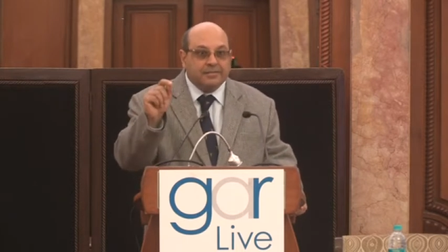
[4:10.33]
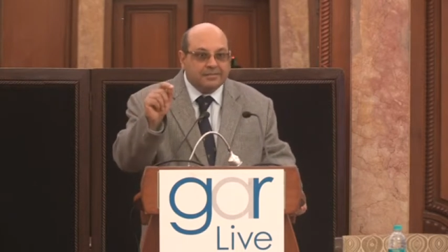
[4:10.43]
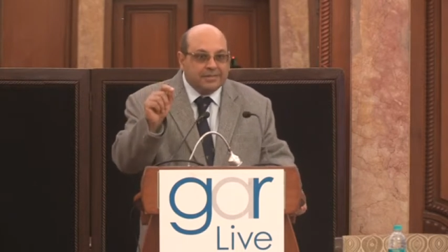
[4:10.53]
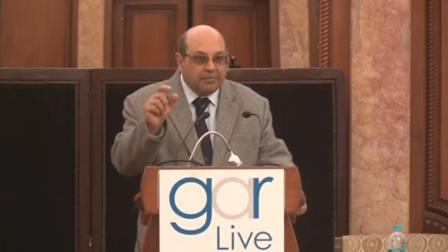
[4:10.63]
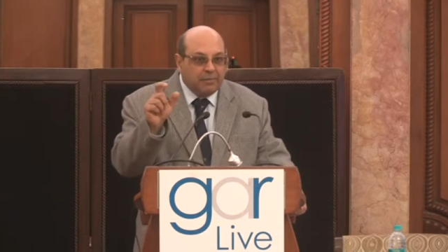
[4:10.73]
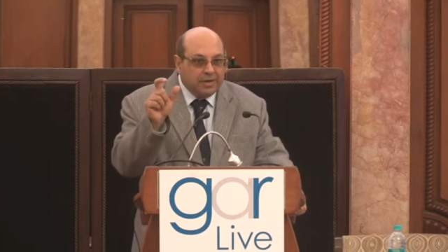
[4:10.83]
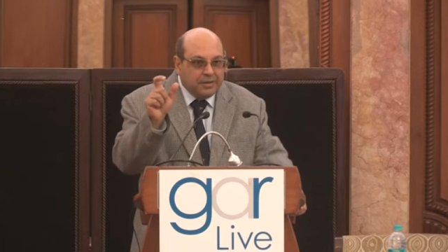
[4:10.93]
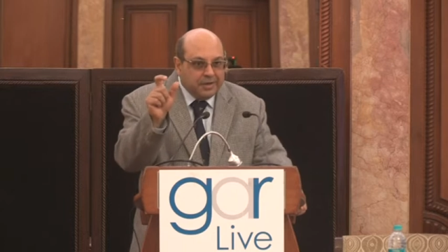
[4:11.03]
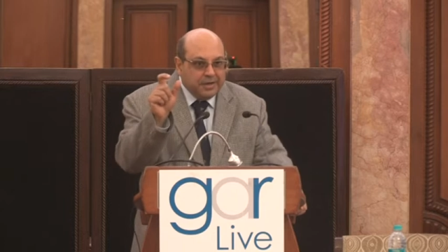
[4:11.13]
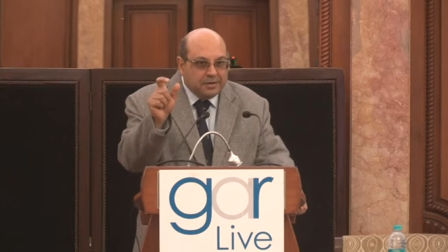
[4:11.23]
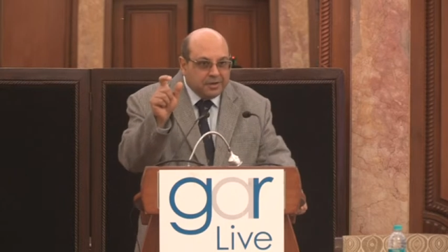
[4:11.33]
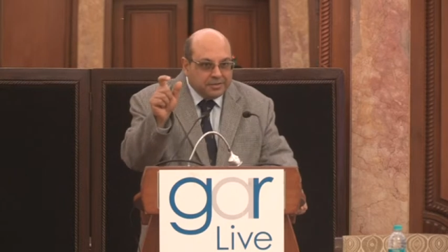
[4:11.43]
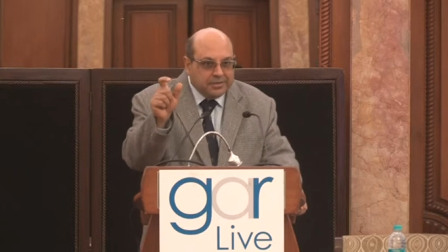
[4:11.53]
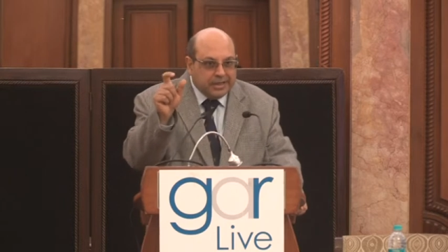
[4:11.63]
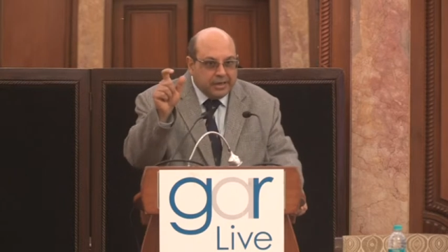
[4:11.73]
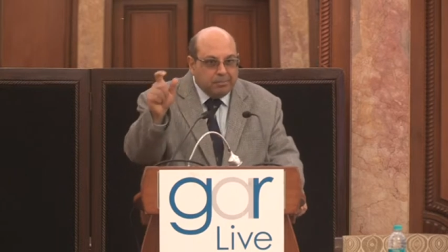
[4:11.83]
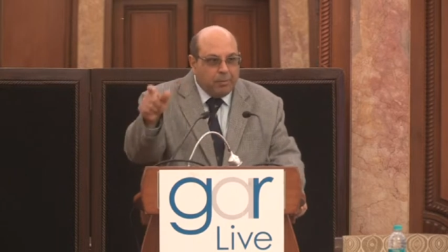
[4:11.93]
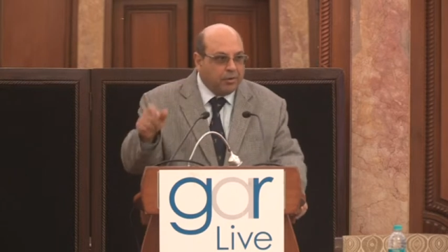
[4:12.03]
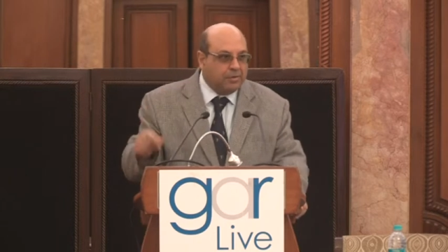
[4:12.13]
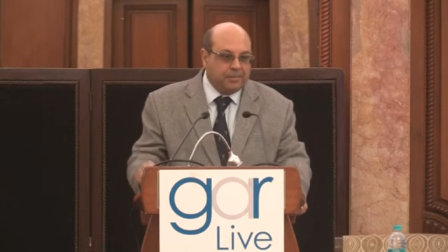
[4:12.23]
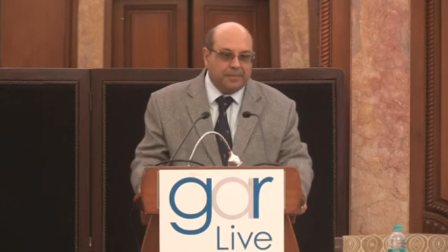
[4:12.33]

That word is very interesting and important.